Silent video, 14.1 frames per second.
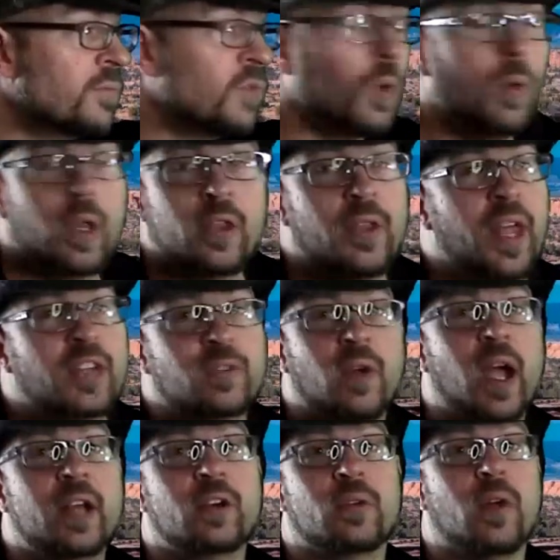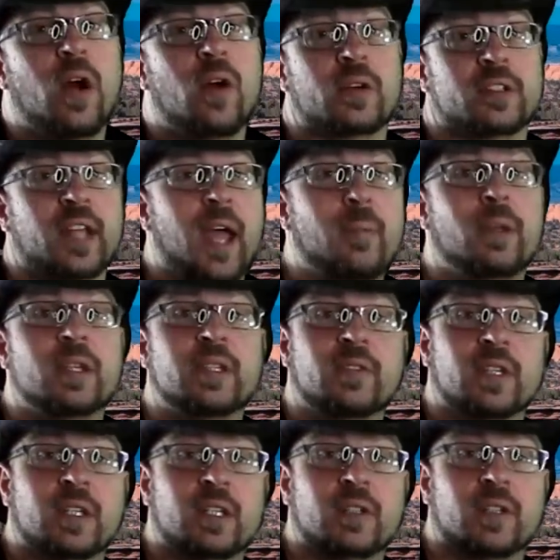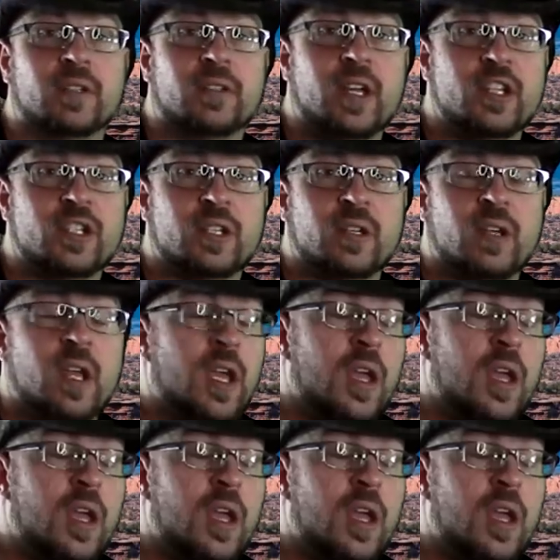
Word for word: Whether that's right or wrong, because I believe in legalization